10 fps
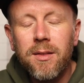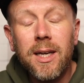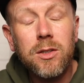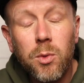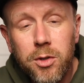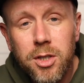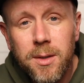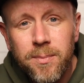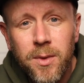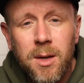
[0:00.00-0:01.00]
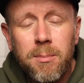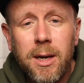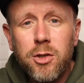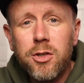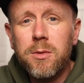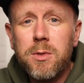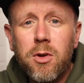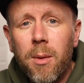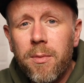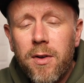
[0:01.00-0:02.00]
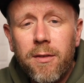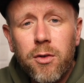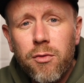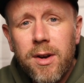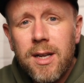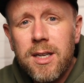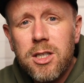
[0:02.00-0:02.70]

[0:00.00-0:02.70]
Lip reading: Thanks for watching. Make sure you subscribe if you haven't already.